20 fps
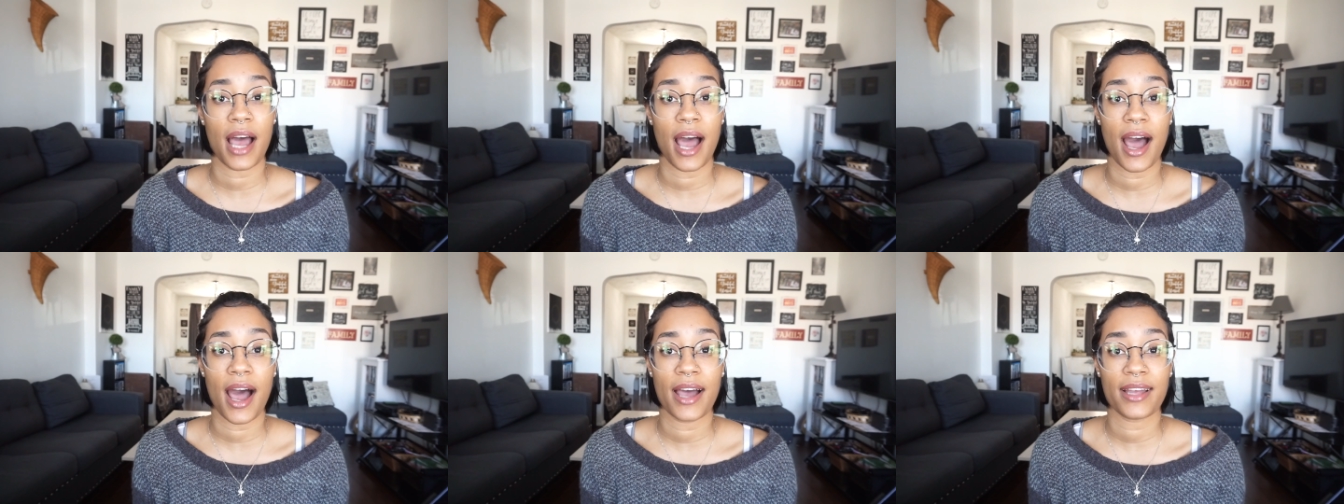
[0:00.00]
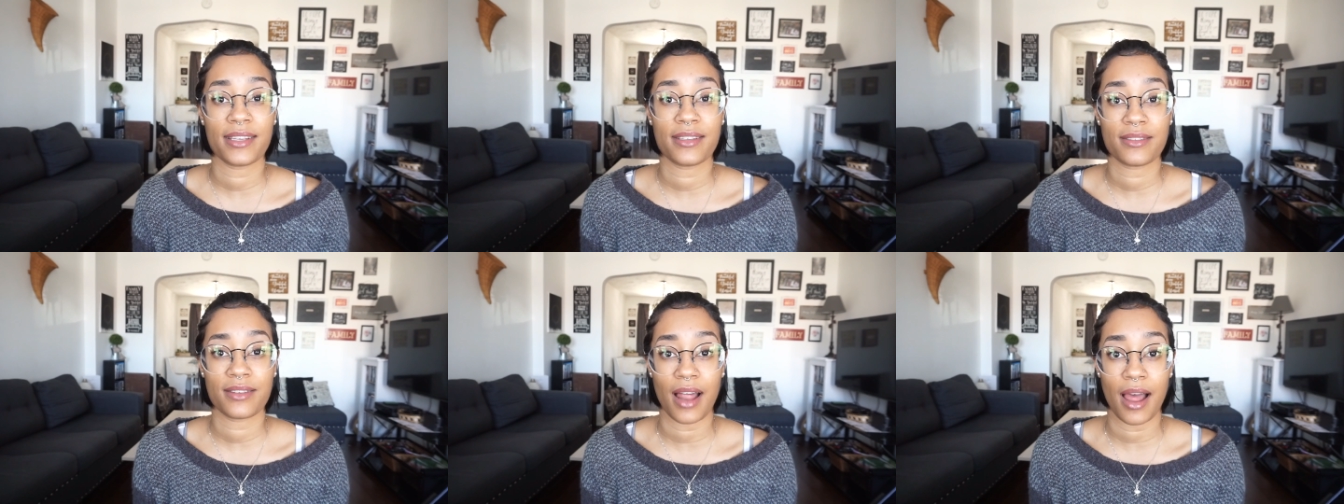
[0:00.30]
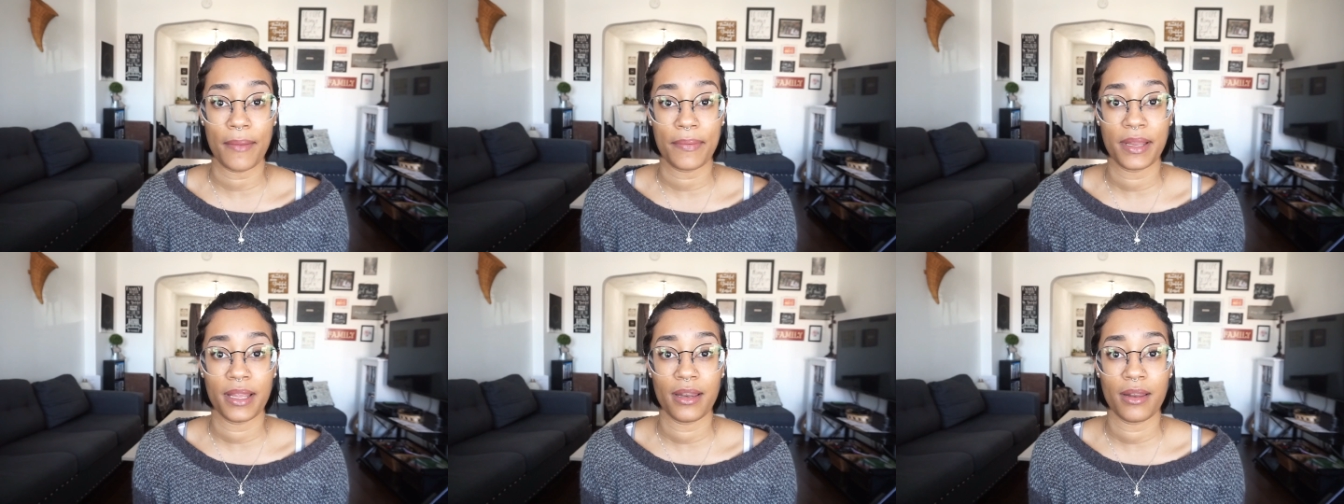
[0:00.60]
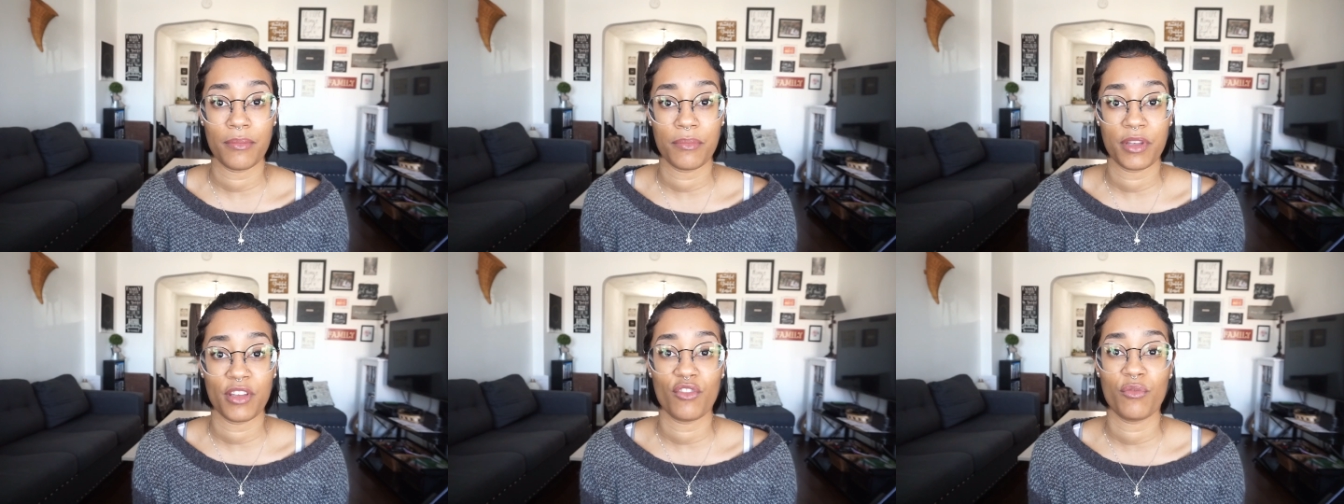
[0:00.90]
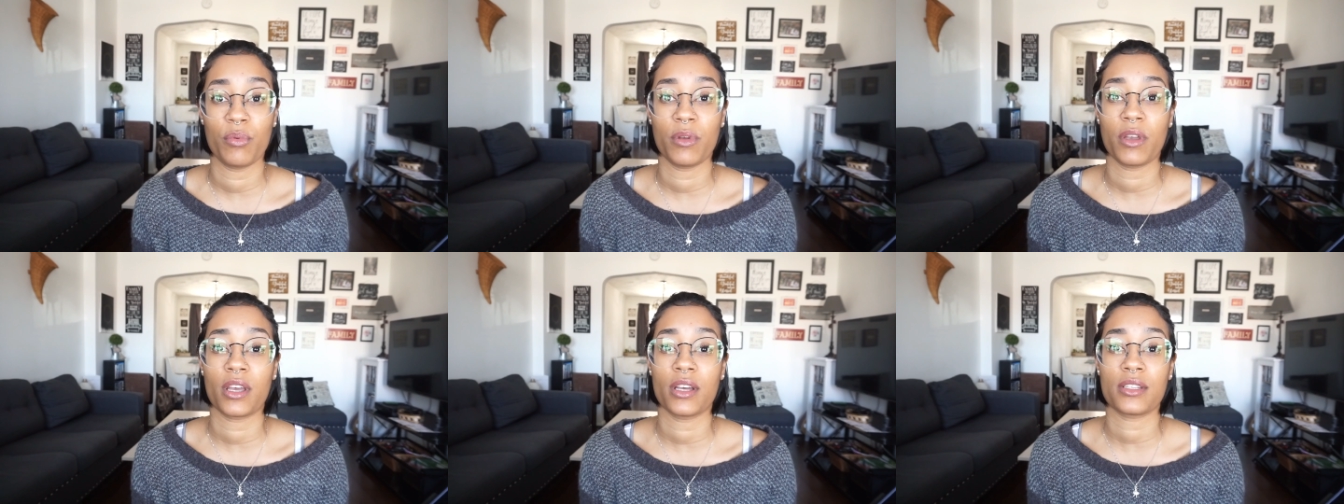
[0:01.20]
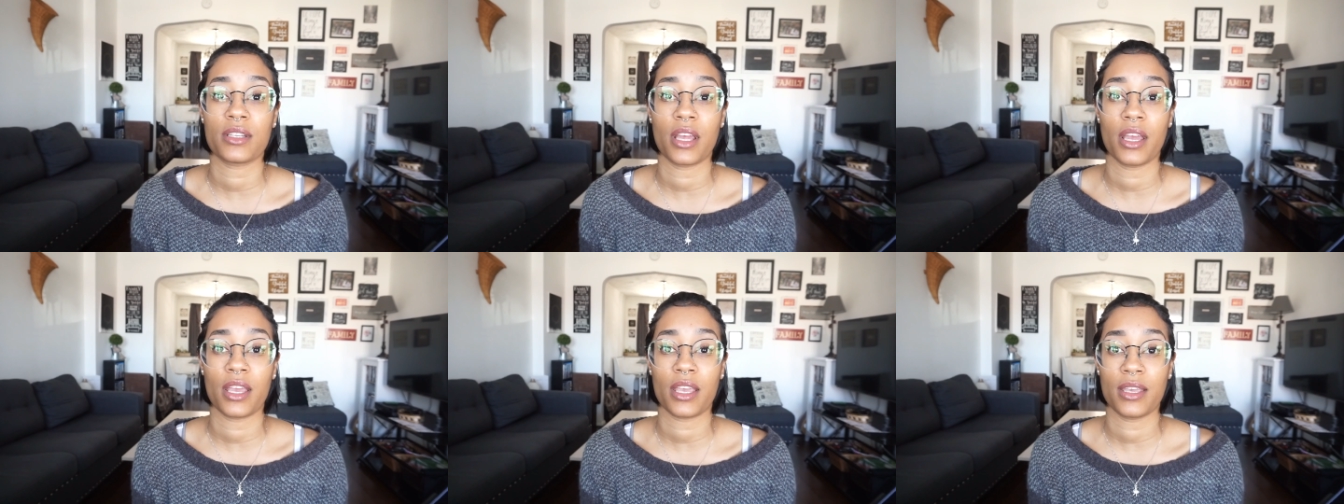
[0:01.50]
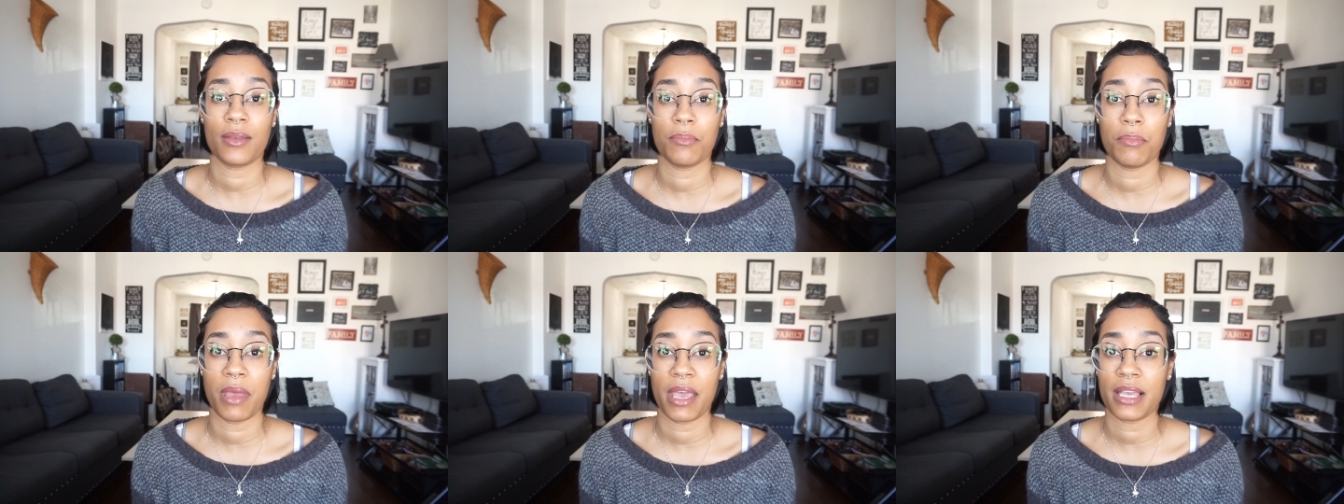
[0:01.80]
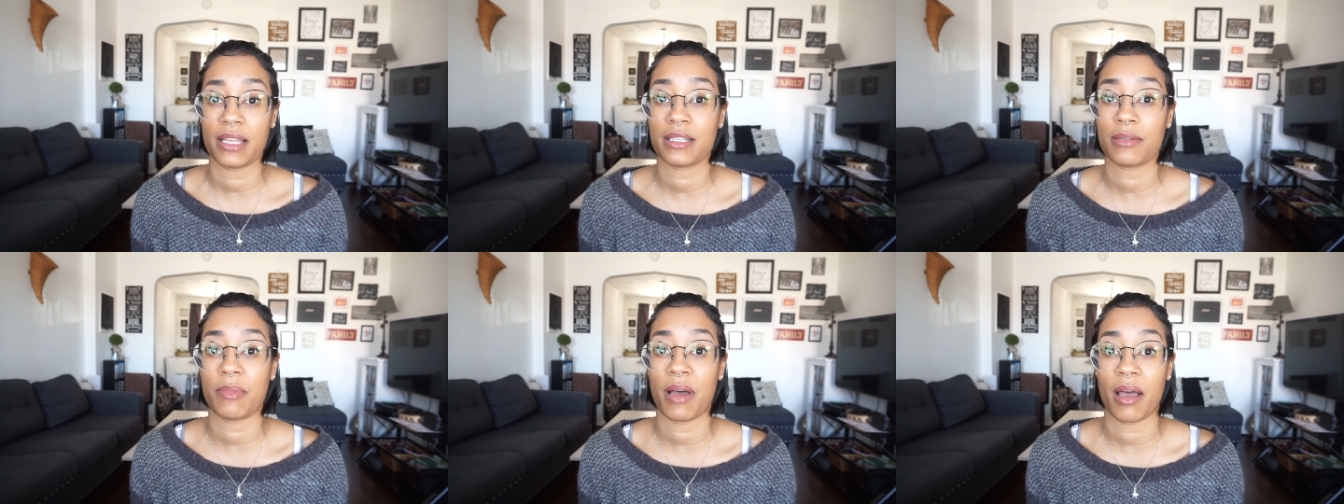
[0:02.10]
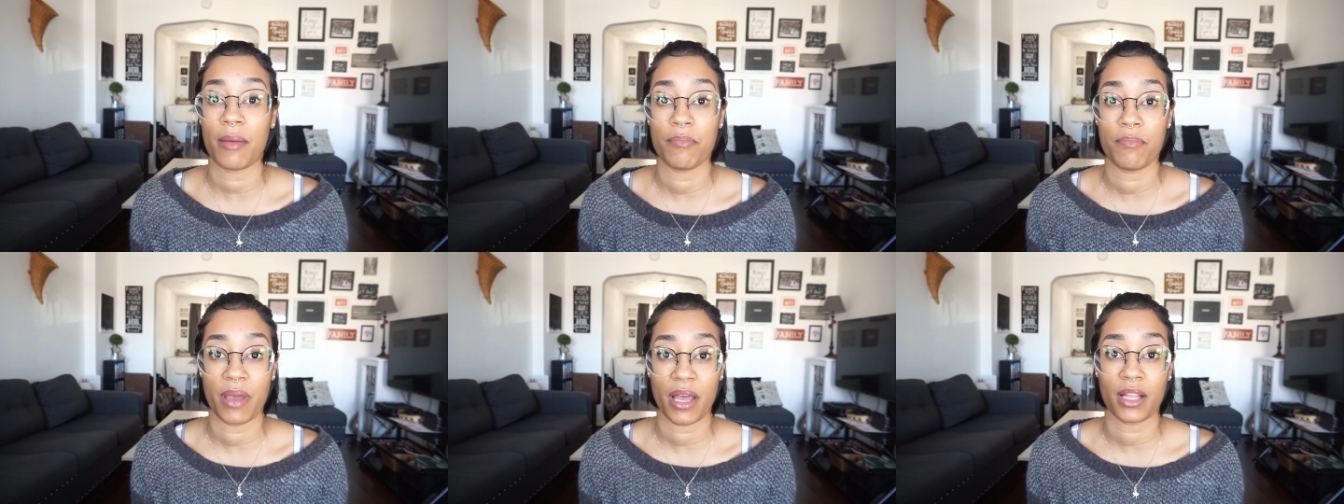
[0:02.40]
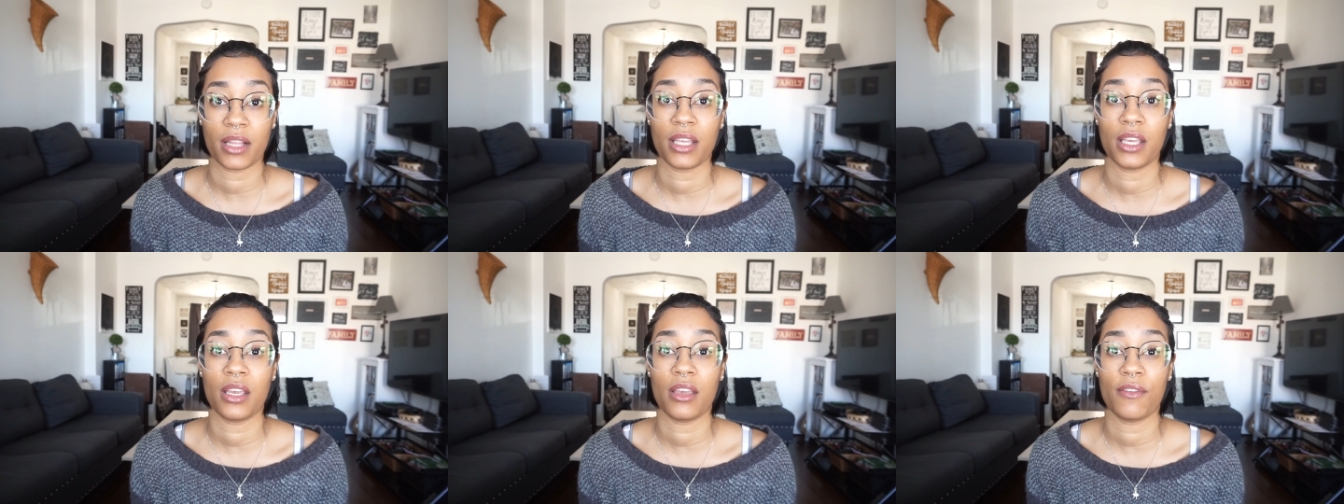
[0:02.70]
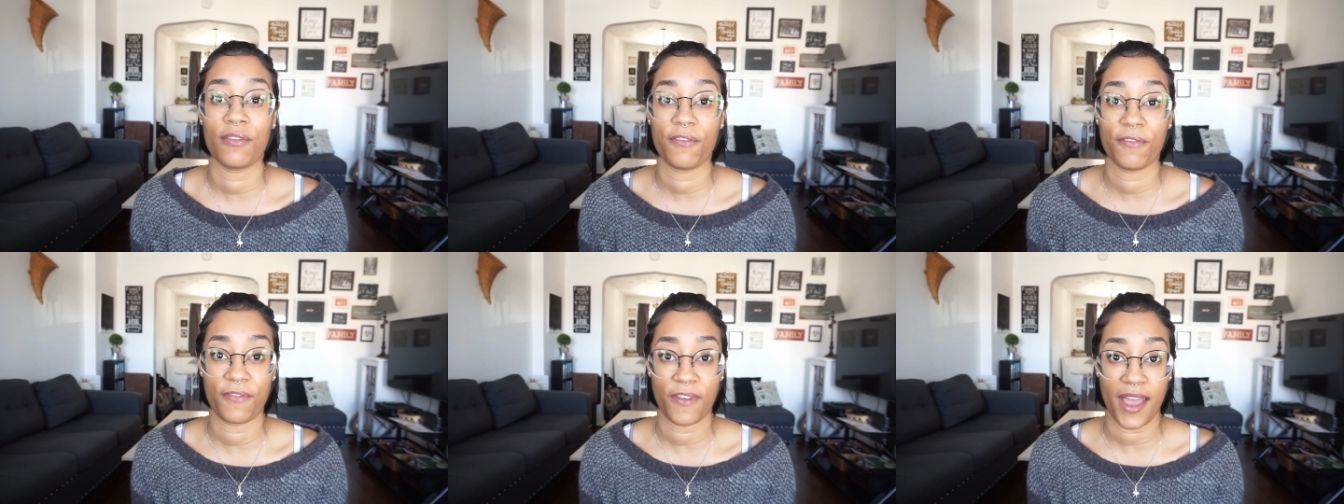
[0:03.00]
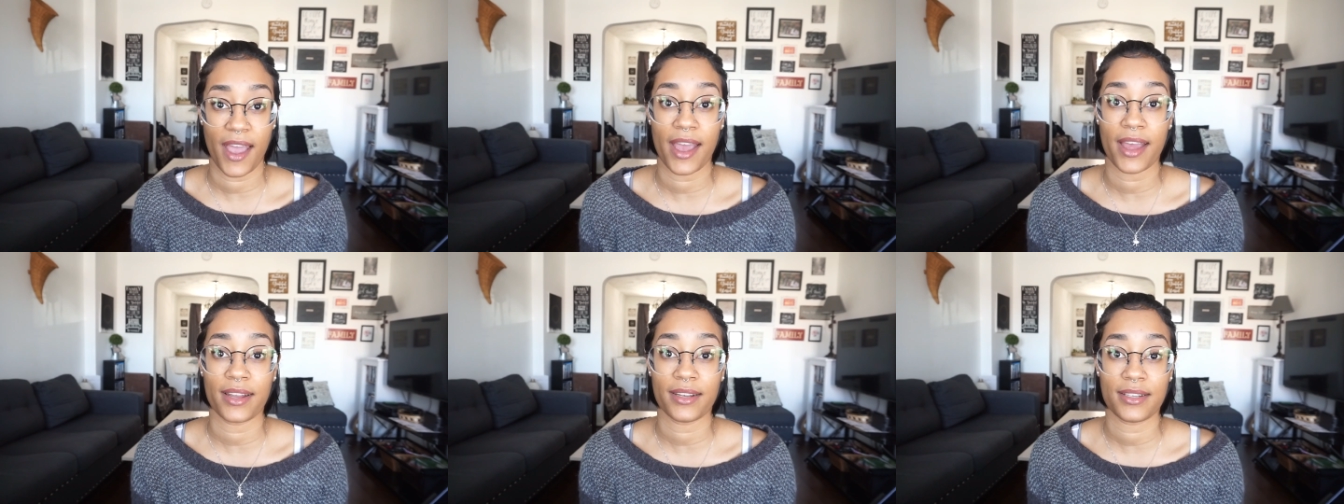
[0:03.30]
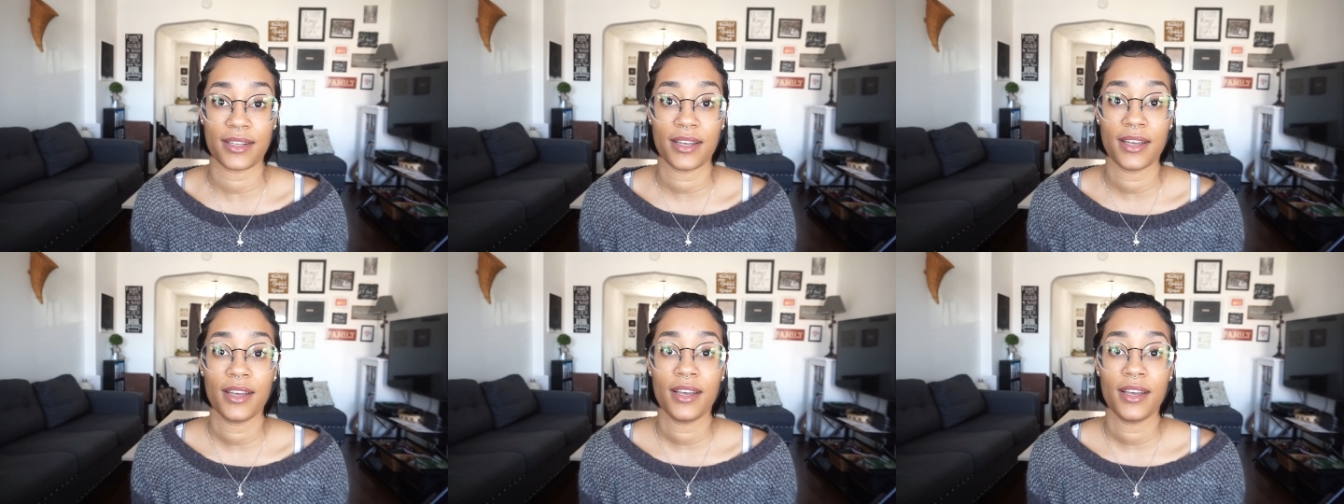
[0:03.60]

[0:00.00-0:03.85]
I stopped eating beef because it makes my belly fat.